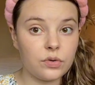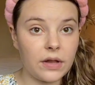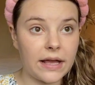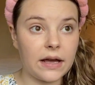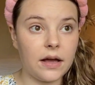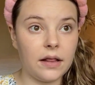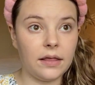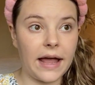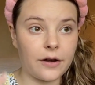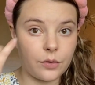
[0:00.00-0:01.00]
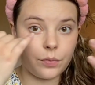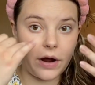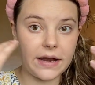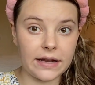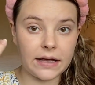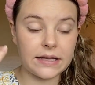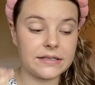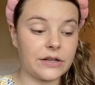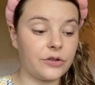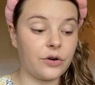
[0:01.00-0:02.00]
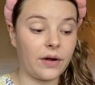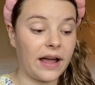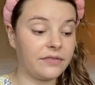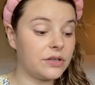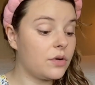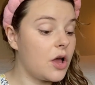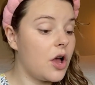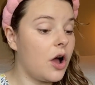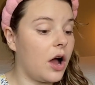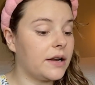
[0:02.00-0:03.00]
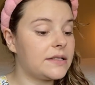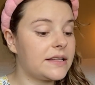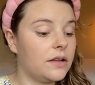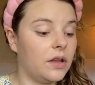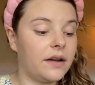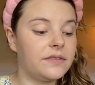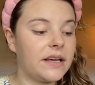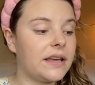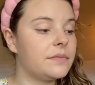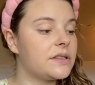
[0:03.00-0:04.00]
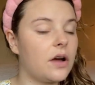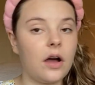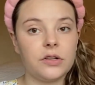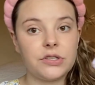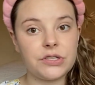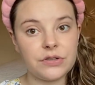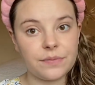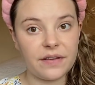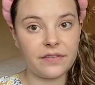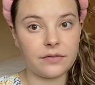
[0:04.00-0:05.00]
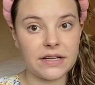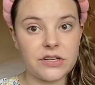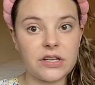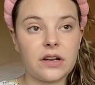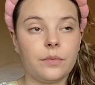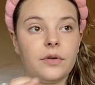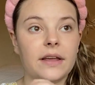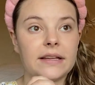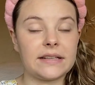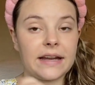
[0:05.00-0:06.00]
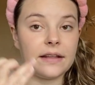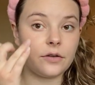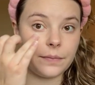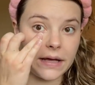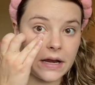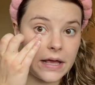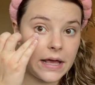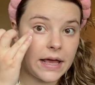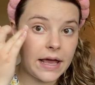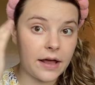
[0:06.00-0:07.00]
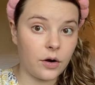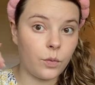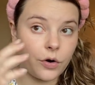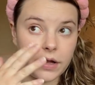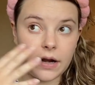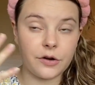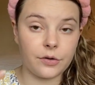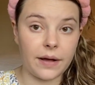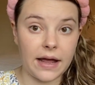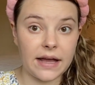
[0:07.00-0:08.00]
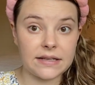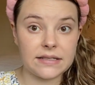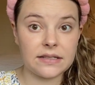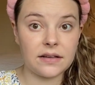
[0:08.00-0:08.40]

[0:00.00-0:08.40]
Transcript: like a lighter brightening concealer, you don't have to. Honestly, a lot of times I'll just use my foundation. I'll put like a tiny little bit and I'll work it under my eyes.